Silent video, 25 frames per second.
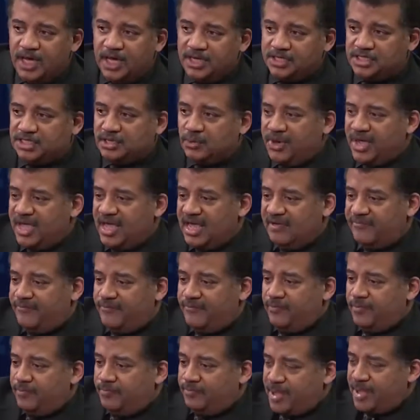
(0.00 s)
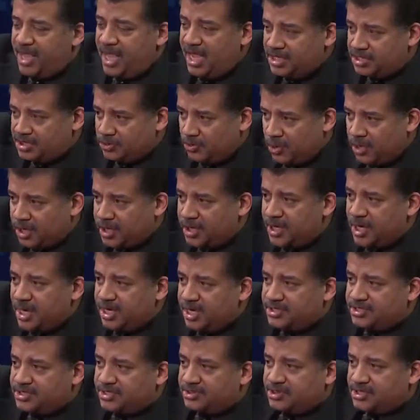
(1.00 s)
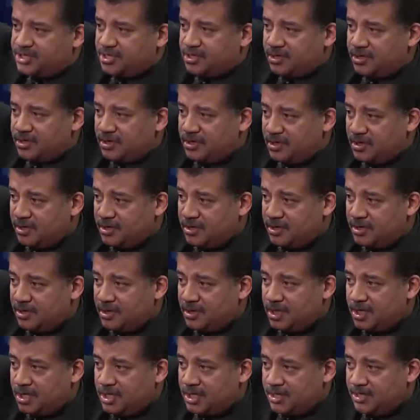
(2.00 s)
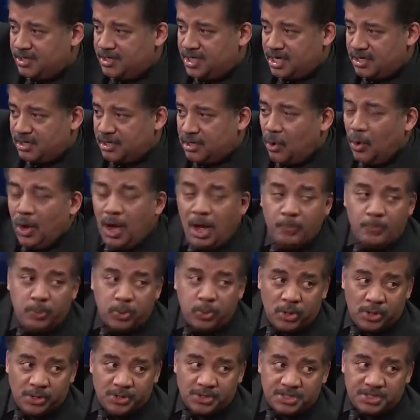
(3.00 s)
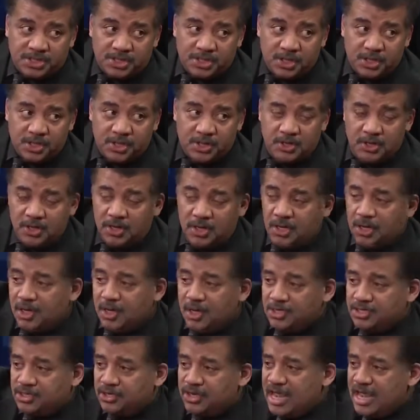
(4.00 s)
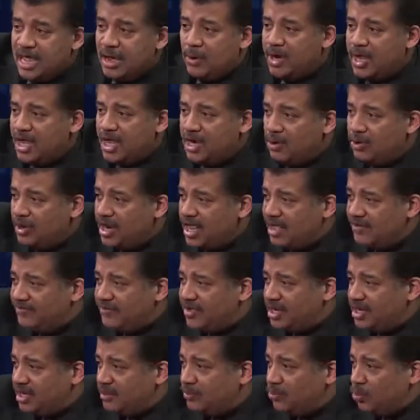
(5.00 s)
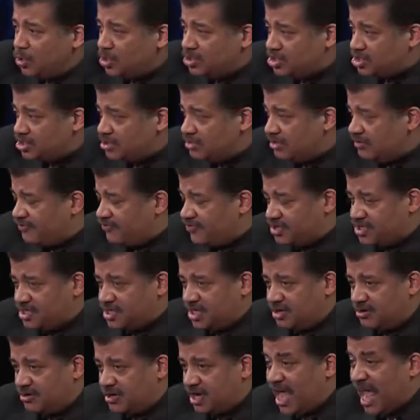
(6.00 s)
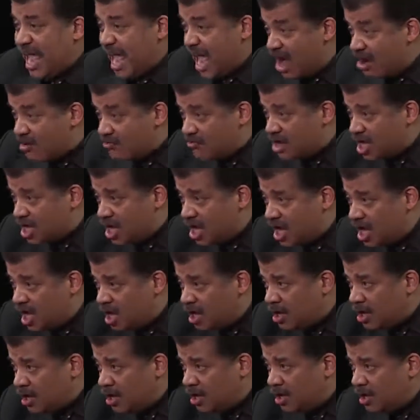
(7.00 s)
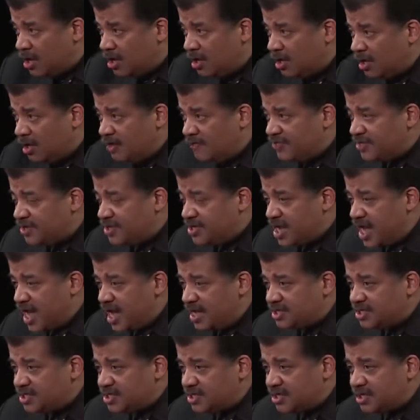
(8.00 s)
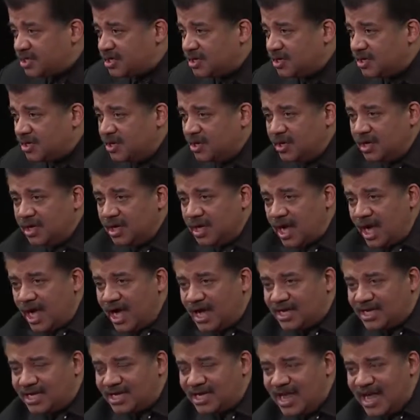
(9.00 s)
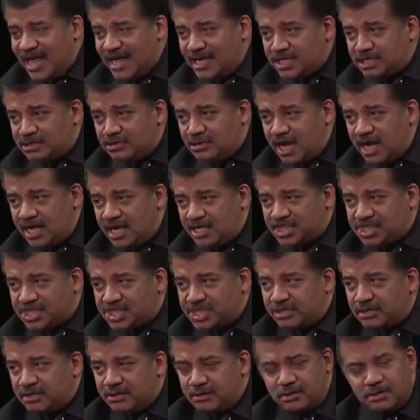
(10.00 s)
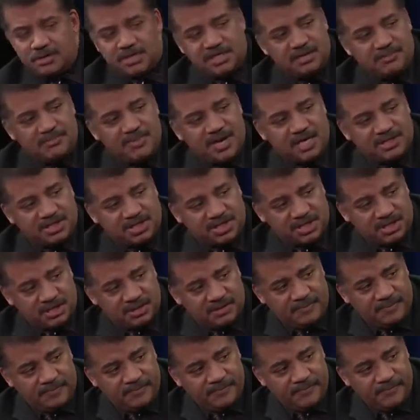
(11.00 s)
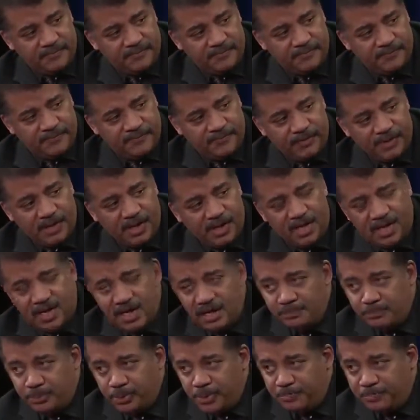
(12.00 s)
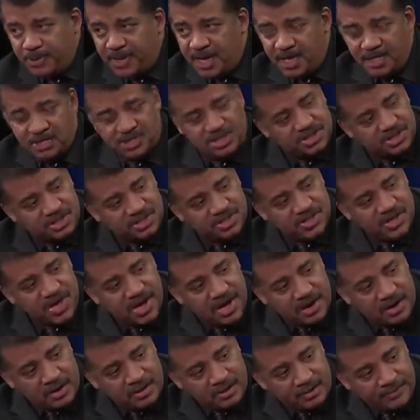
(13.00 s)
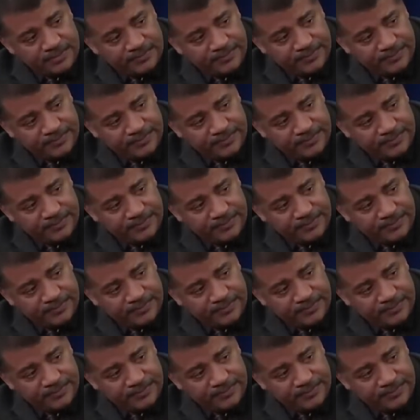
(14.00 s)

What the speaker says: And so we have page organizers that go upwards. So now when I don't have any more surface area of the desk, I can enter a 3rd dimension and put pages there.